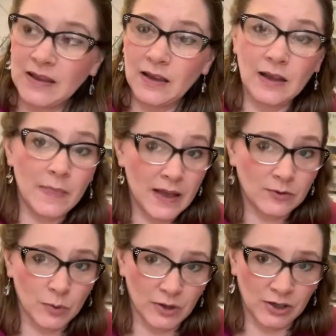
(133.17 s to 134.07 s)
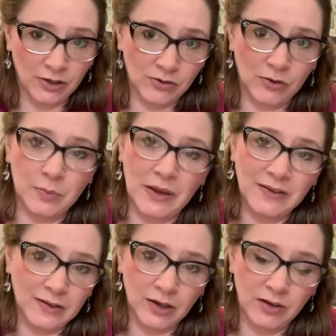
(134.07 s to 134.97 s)
And that's what we're going to use for a
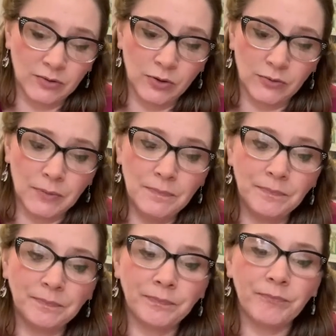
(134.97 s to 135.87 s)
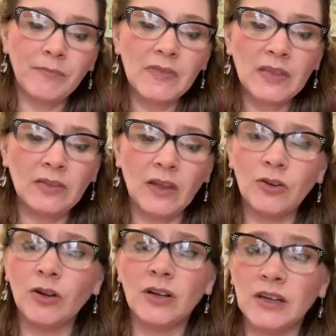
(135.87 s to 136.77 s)
base to cover over them. And then
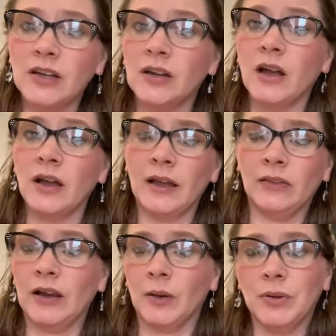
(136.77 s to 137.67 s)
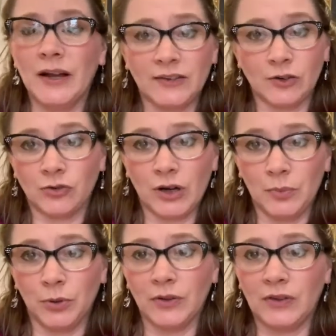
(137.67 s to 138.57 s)
you're going to need like a plastic tray to
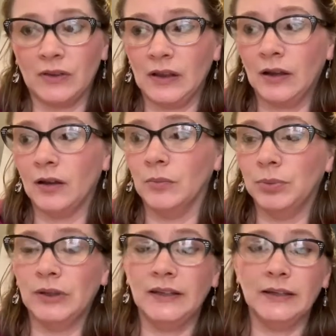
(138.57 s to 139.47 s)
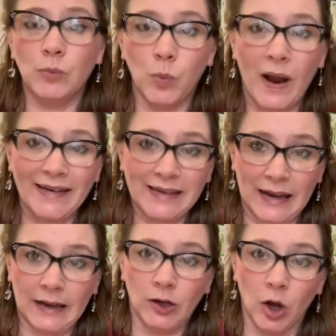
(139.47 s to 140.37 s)
put the completed wet
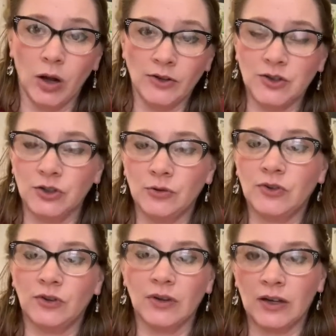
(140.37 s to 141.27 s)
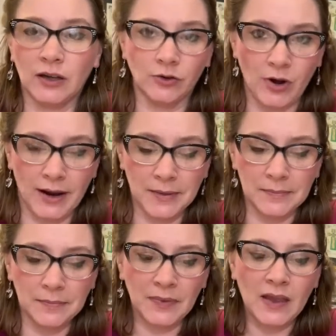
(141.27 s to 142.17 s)
egg onto so that it can dry.
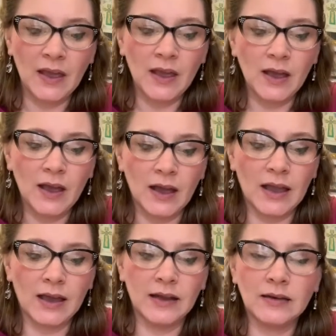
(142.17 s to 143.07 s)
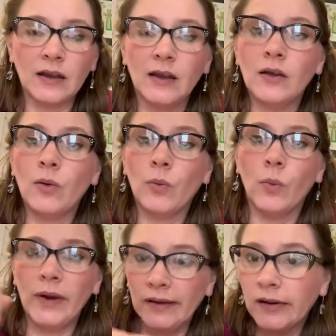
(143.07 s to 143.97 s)
And
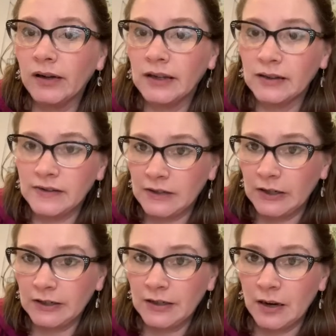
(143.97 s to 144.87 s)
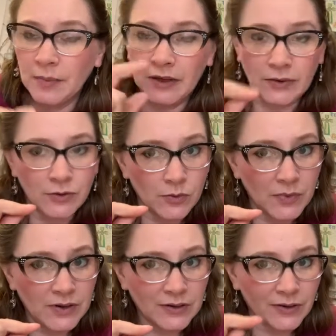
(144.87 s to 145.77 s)
we are going to get started, and I'm going to give you a
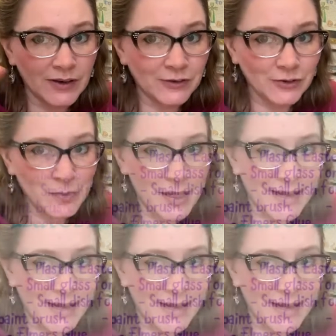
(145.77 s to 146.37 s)
minute to go get your supplies.